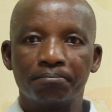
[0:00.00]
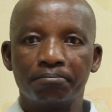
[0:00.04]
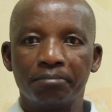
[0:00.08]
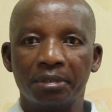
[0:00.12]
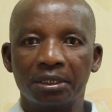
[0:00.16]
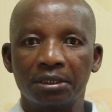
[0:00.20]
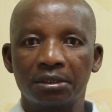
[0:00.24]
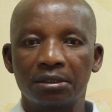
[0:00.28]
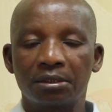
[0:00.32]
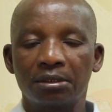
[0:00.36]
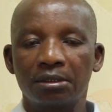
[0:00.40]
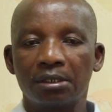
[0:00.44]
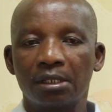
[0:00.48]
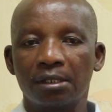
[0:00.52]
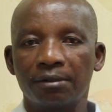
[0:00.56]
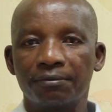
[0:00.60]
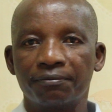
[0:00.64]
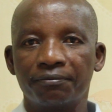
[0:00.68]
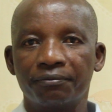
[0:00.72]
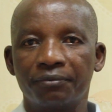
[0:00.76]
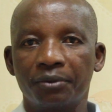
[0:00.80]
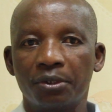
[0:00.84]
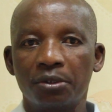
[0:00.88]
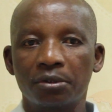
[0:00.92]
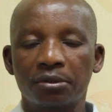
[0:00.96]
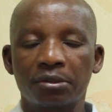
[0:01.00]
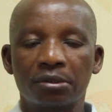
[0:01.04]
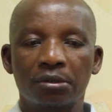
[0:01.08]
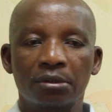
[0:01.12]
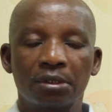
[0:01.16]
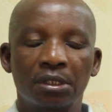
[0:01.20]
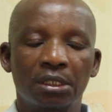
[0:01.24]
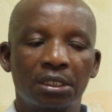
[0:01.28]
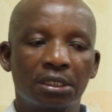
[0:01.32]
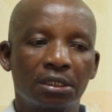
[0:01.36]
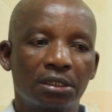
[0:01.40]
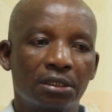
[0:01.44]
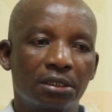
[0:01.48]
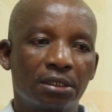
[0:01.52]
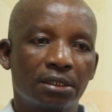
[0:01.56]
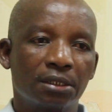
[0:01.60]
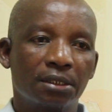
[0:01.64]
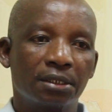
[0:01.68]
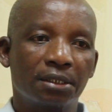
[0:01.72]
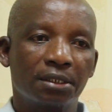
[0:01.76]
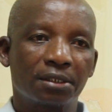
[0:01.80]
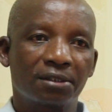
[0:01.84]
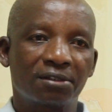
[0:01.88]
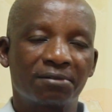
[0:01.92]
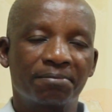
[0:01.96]
But I've also had
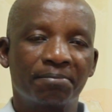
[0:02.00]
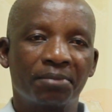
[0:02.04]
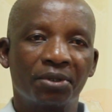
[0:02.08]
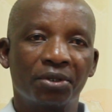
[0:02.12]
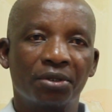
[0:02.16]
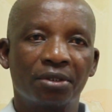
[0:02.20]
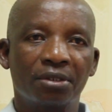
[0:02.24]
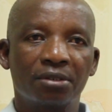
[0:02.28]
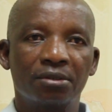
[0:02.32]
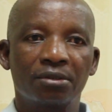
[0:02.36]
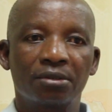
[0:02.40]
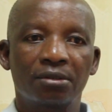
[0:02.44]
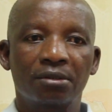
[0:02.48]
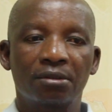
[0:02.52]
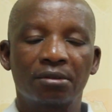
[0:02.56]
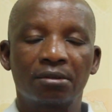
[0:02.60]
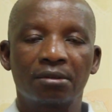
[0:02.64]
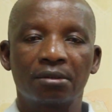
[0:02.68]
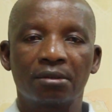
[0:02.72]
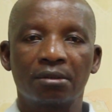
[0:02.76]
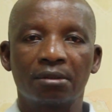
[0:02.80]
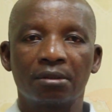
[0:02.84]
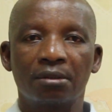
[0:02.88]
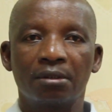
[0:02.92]
experience